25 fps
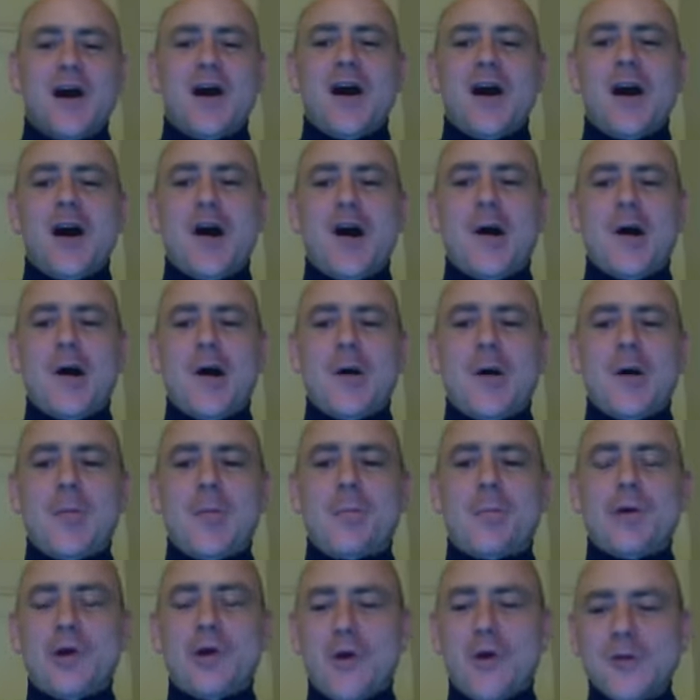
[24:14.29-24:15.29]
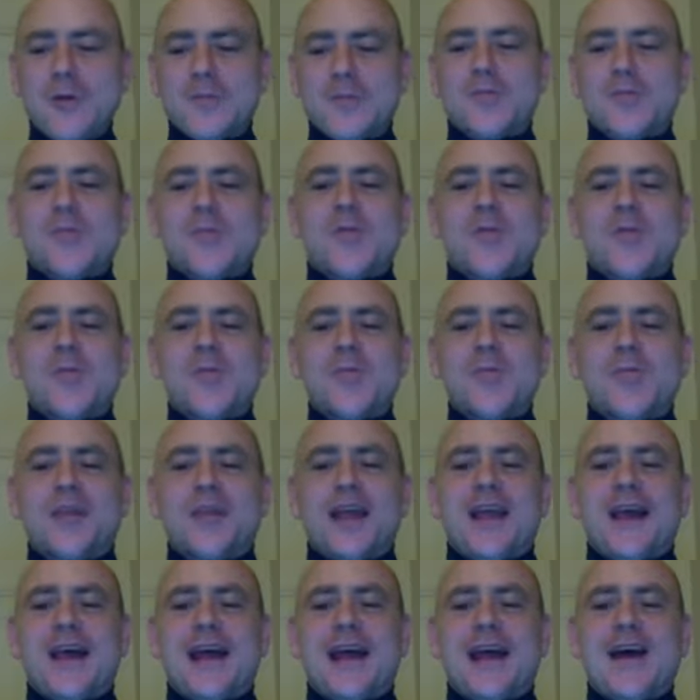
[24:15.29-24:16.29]
but also
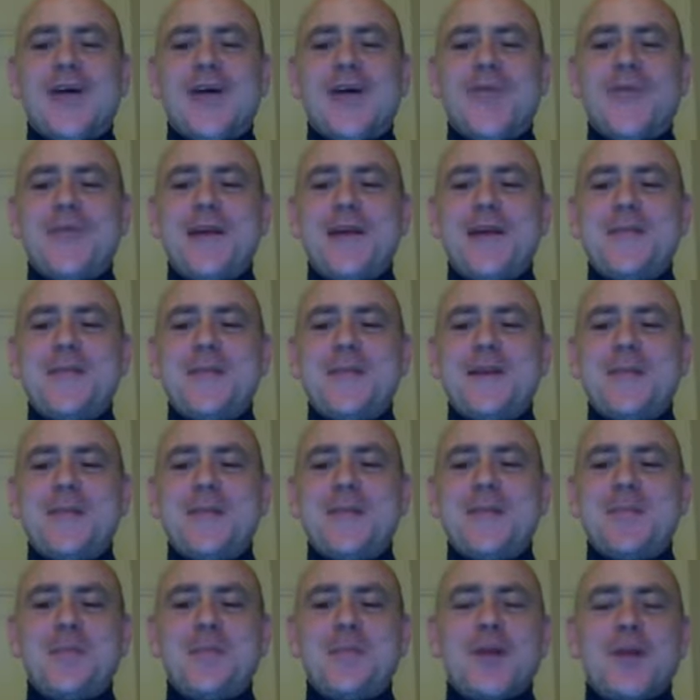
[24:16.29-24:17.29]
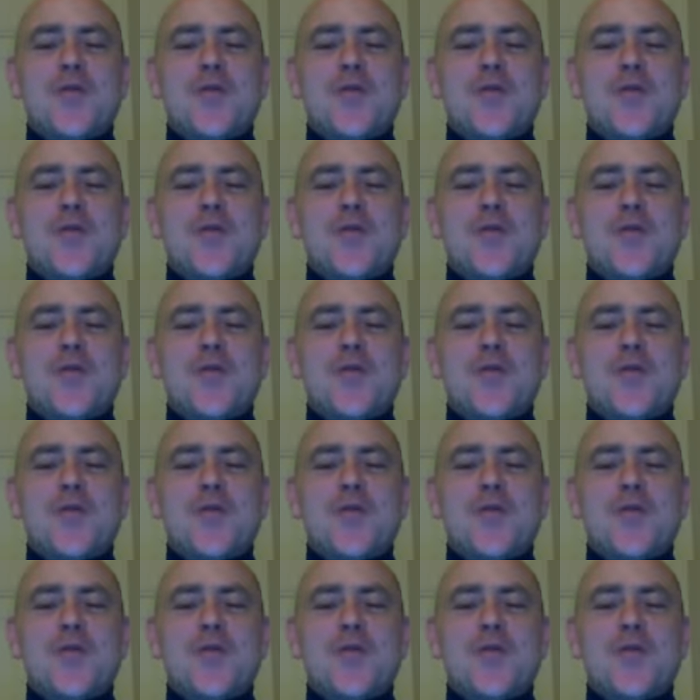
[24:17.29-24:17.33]
how maybe